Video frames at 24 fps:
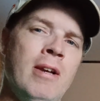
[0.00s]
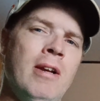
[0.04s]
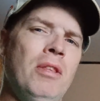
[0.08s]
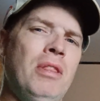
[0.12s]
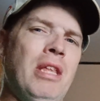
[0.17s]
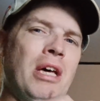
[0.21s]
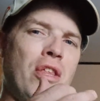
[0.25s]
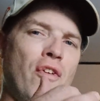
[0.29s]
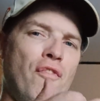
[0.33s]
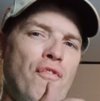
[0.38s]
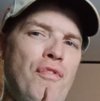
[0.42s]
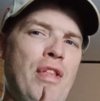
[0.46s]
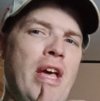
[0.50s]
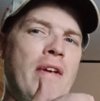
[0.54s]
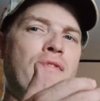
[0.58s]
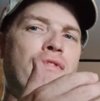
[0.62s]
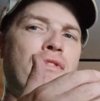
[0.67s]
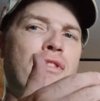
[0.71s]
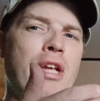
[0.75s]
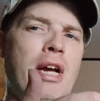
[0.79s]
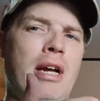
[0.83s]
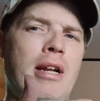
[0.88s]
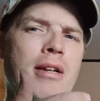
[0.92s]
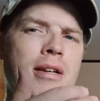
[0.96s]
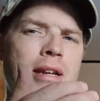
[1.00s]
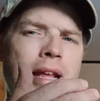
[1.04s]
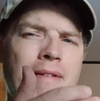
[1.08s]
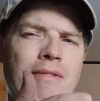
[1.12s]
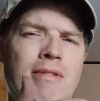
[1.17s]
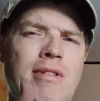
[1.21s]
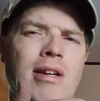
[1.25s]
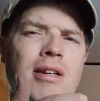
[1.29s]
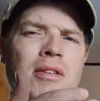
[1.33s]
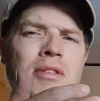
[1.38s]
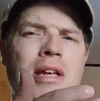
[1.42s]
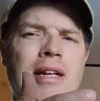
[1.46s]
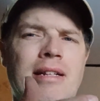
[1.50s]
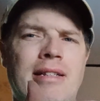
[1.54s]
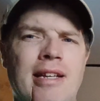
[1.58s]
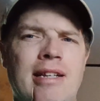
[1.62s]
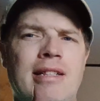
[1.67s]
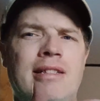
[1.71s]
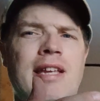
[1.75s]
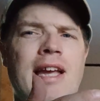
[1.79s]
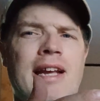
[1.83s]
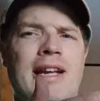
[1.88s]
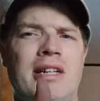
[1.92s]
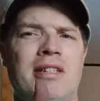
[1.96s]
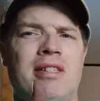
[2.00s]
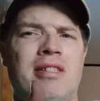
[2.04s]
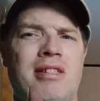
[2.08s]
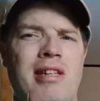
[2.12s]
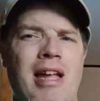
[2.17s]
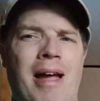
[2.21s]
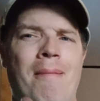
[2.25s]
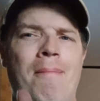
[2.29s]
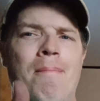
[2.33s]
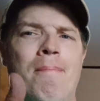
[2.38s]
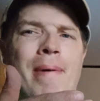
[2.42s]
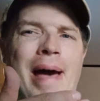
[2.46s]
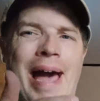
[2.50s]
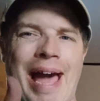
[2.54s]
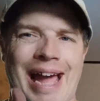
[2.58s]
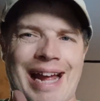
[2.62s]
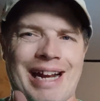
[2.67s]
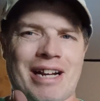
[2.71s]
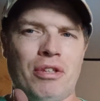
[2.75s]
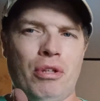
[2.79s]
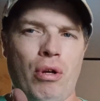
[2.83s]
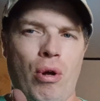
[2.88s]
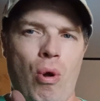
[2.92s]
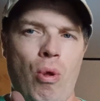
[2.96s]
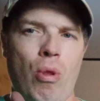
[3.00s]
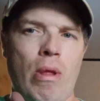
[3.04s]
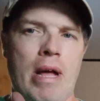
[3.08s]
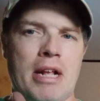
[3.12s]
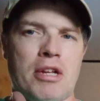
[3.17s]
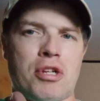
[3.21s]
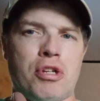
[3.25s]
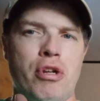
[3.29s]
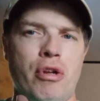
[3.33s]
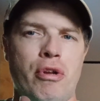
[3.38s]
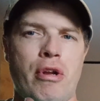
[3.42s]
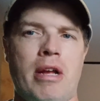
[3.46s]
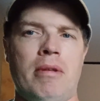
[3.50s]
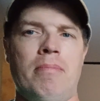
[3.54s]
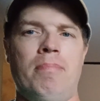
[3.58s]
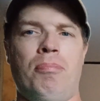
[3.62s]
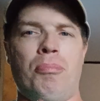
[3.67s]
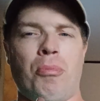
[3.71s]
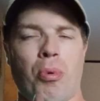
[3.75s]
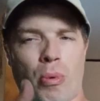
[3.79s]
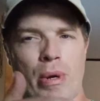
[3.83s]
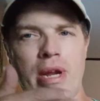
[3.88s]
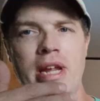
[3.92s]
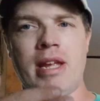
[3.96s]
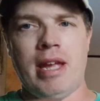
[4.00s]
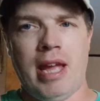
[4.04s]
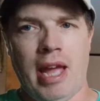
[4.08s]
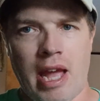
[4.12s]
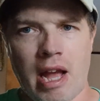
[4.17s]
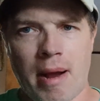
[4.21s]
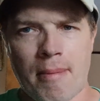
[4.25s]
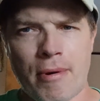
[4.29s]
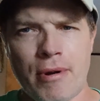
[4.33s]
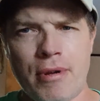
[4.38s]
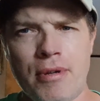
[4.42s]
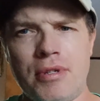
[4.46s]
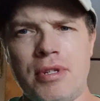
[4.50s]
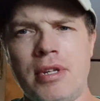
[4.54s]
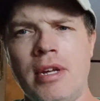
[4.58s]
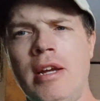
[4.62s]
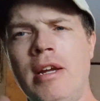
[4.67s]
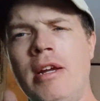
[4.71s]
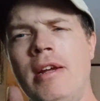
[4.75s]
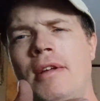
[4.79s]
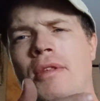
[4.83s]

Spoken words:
Now they did take a step back though. Last year you had 3 cameras.